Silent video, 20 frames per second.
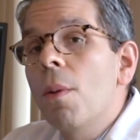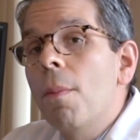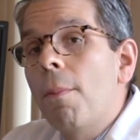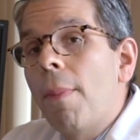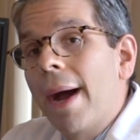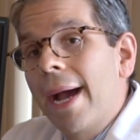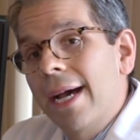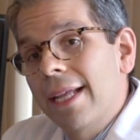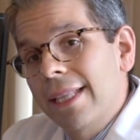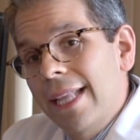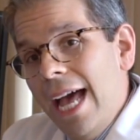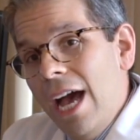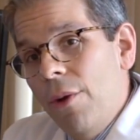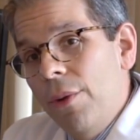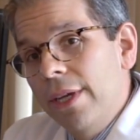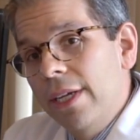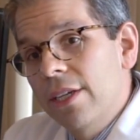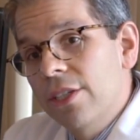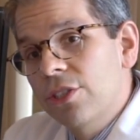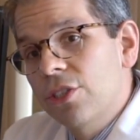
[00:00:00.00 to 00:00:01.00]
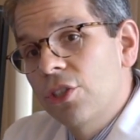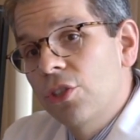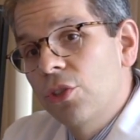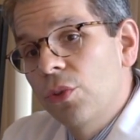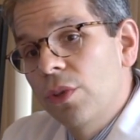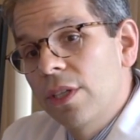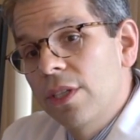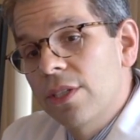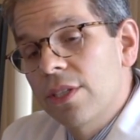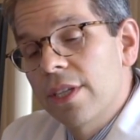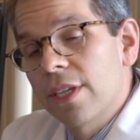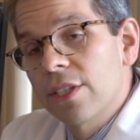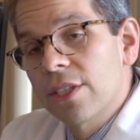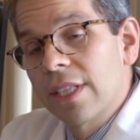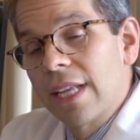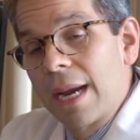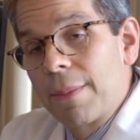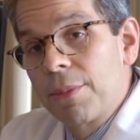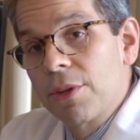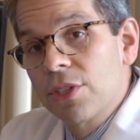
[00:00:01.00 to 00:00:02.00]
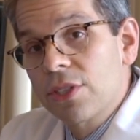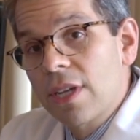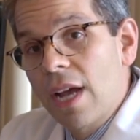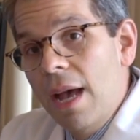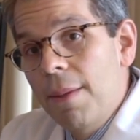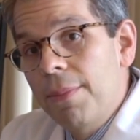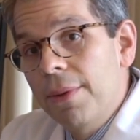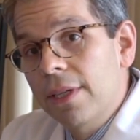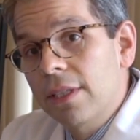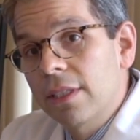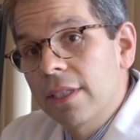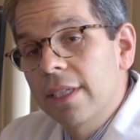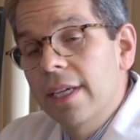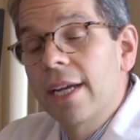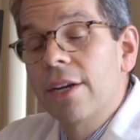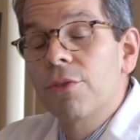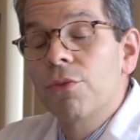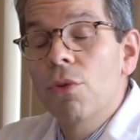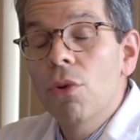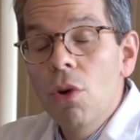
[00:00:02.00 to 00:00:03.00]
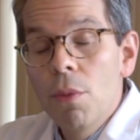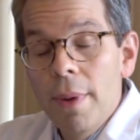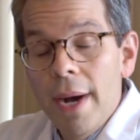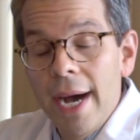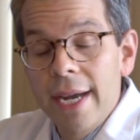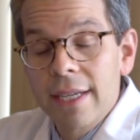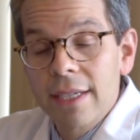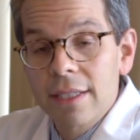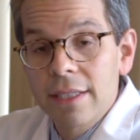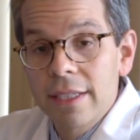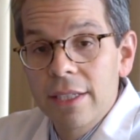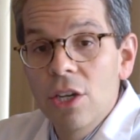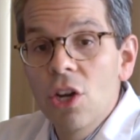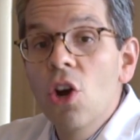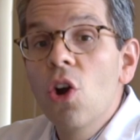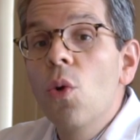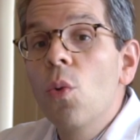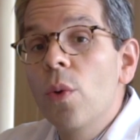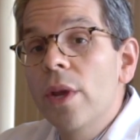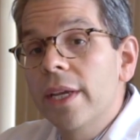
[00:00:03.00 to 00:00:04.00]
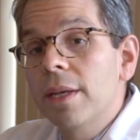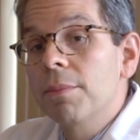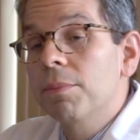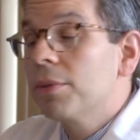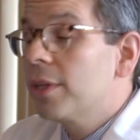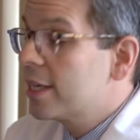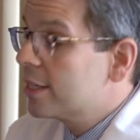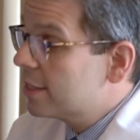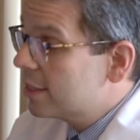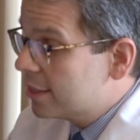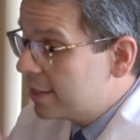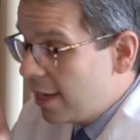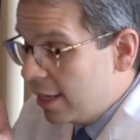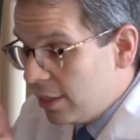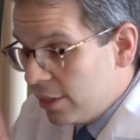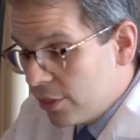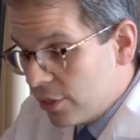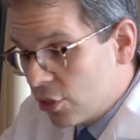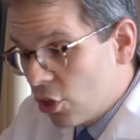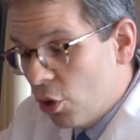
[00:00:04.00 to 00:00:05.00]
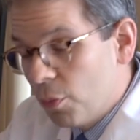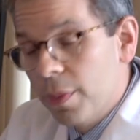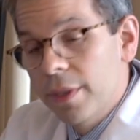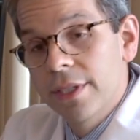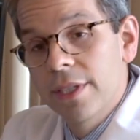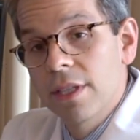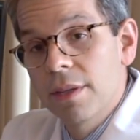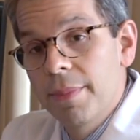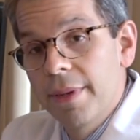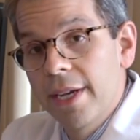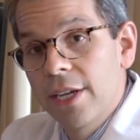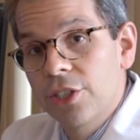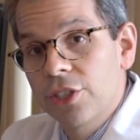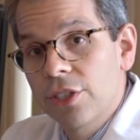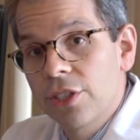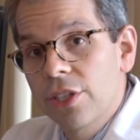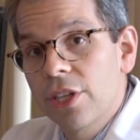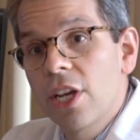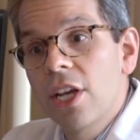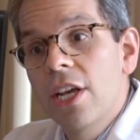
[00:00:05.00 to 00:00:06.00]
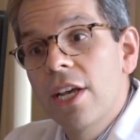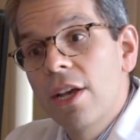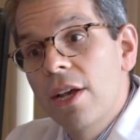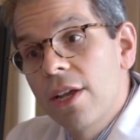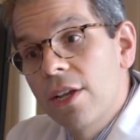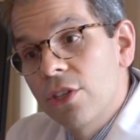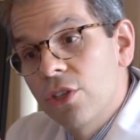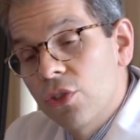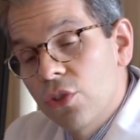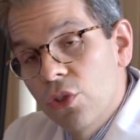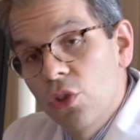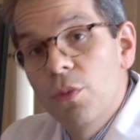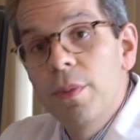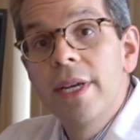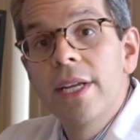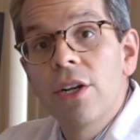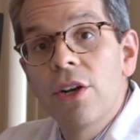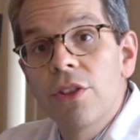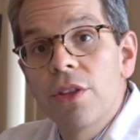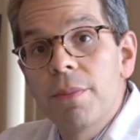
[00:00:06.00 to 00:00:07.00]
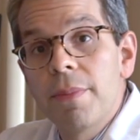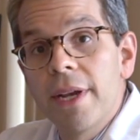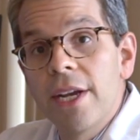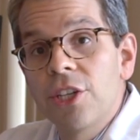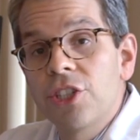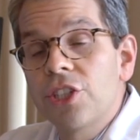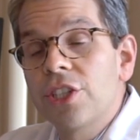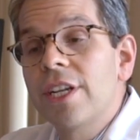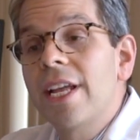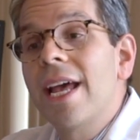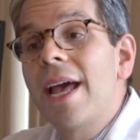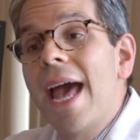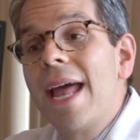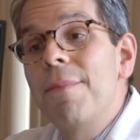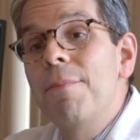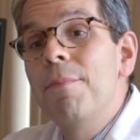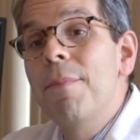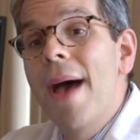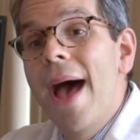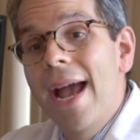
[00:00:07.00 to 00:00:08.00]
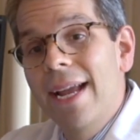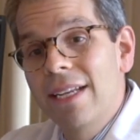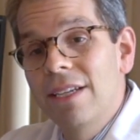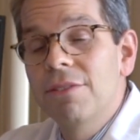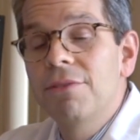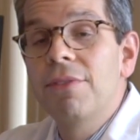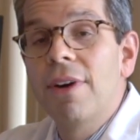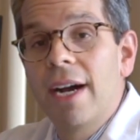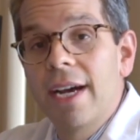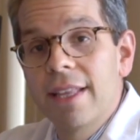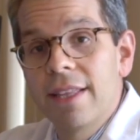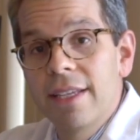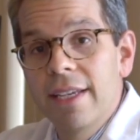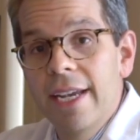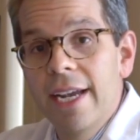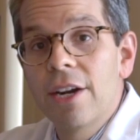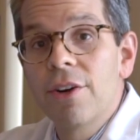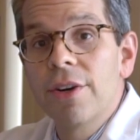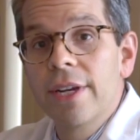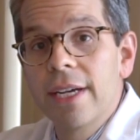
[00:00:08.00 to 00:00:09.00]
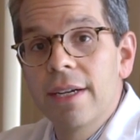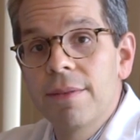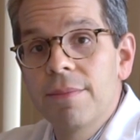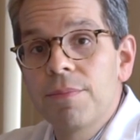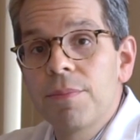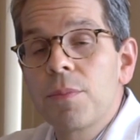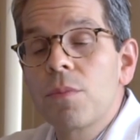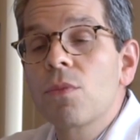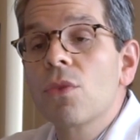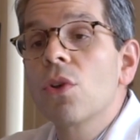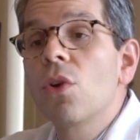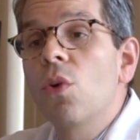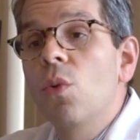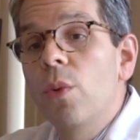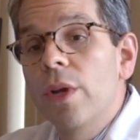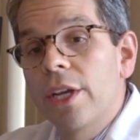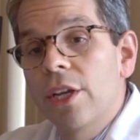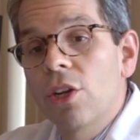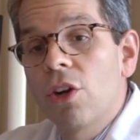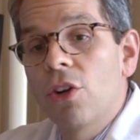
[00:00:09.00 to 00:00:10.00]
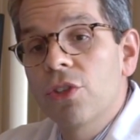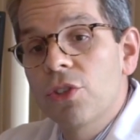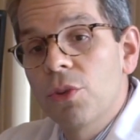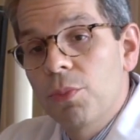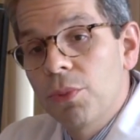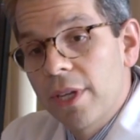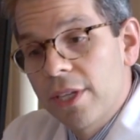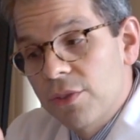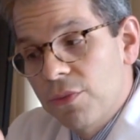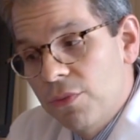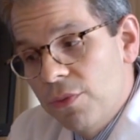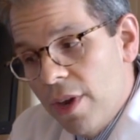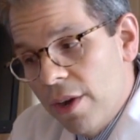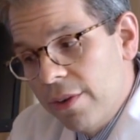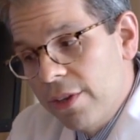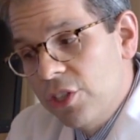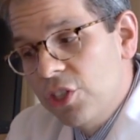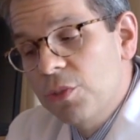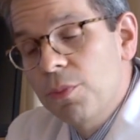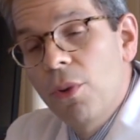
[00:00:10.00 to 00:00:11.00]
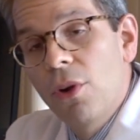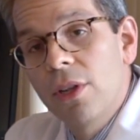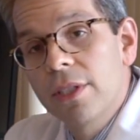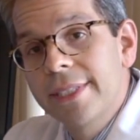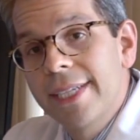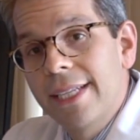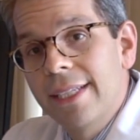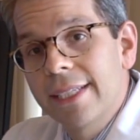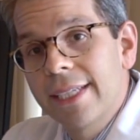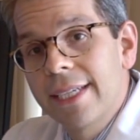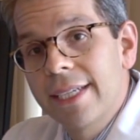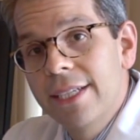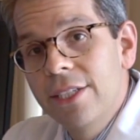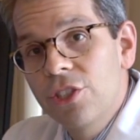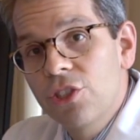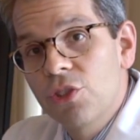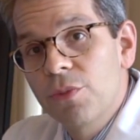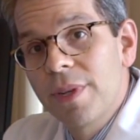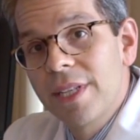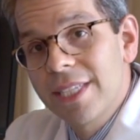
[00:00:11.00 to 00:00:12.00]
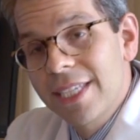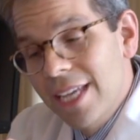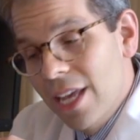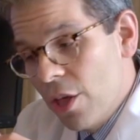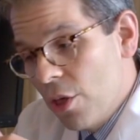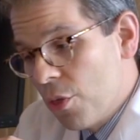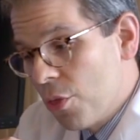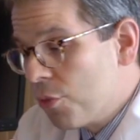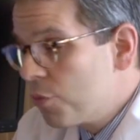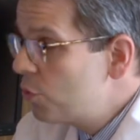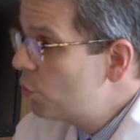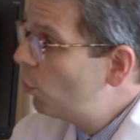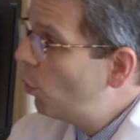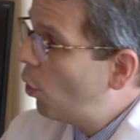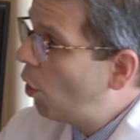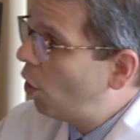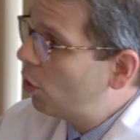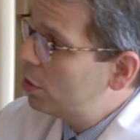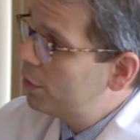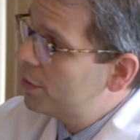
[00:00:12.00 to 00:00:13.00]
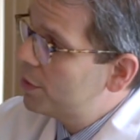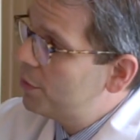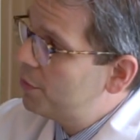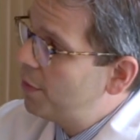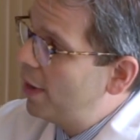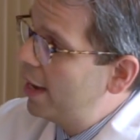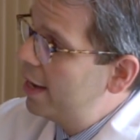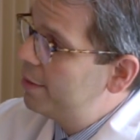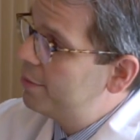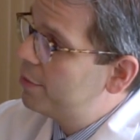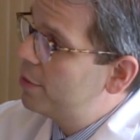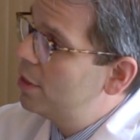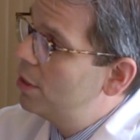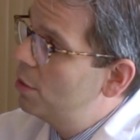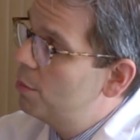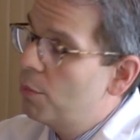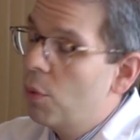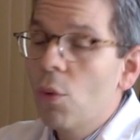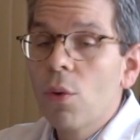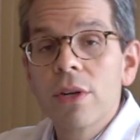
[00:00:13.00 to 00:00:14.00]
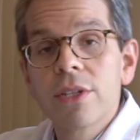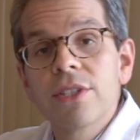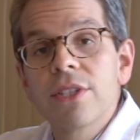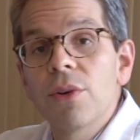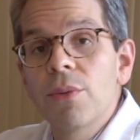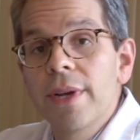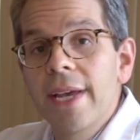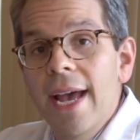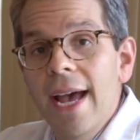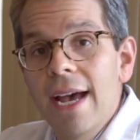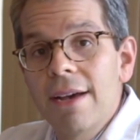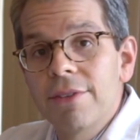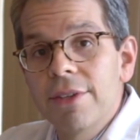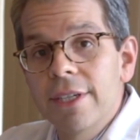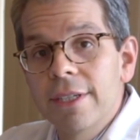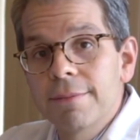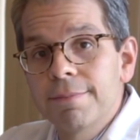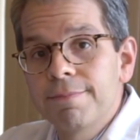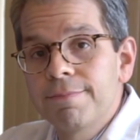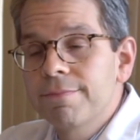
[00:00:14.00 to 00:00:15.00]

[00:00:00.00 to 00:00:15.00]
By allowing us to do these things laparoscopically and robotically, we can place a telescope into the patient, zoom in on the patient, and magnify the area. We can also place very small, delicate instruments through all of the 5 ports that we have here.